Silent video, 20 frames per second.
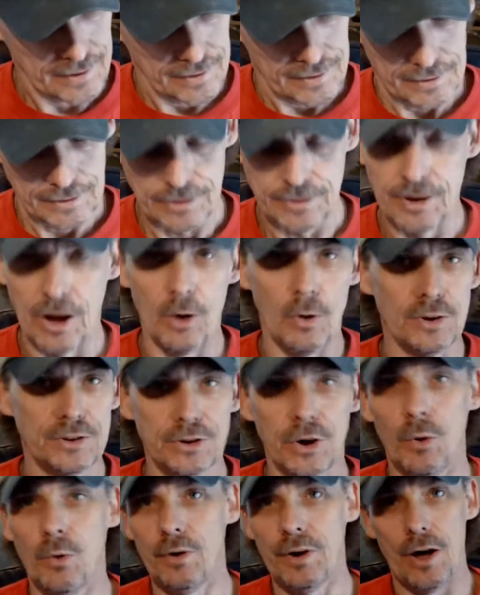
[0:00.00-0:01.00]
You know what's
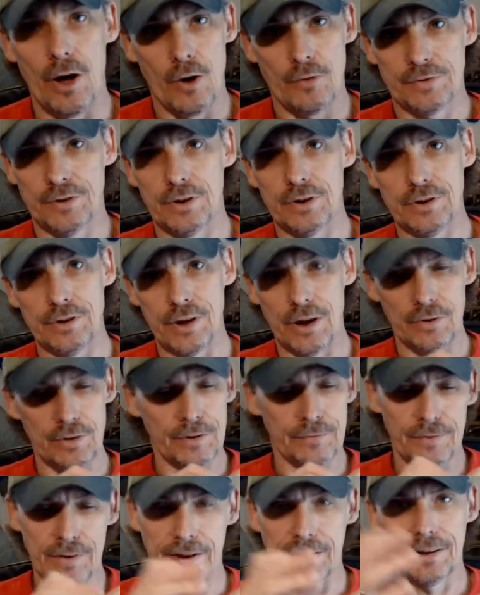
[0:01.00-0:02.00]
going off, so you know to
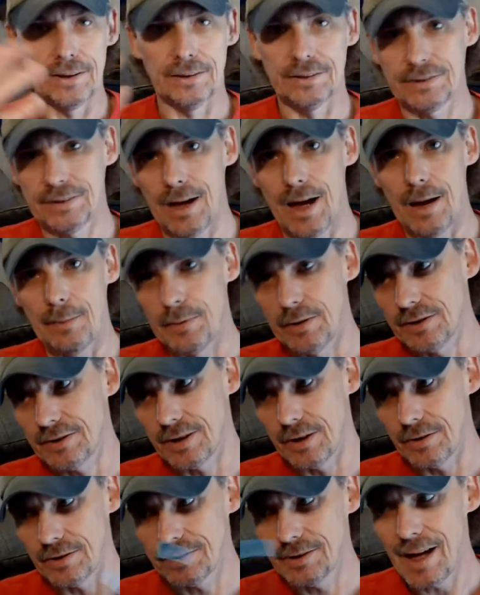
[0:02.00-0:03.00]
flick it and stop it.
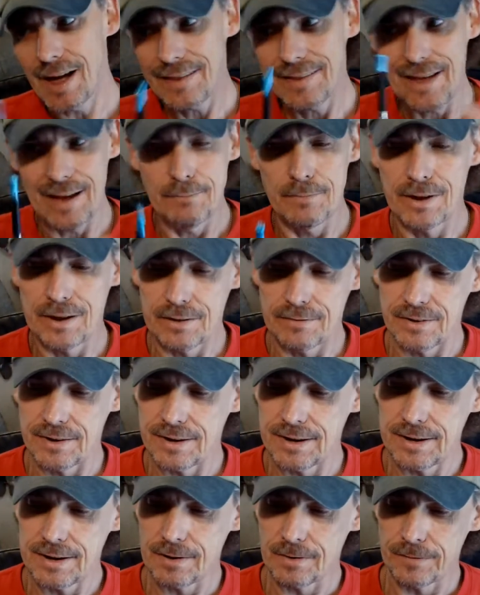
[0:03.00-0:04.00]
So it's not that big of a
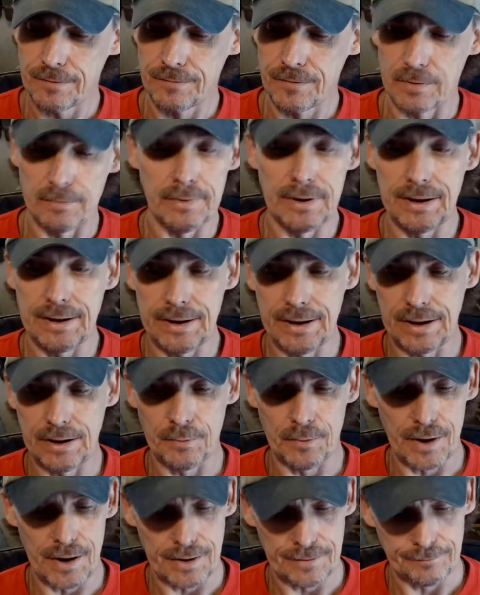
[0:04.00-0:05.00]
deal for me
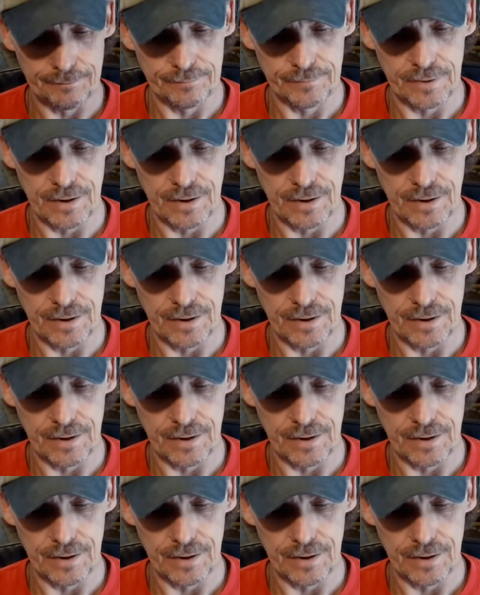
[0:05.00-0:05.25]
anyway.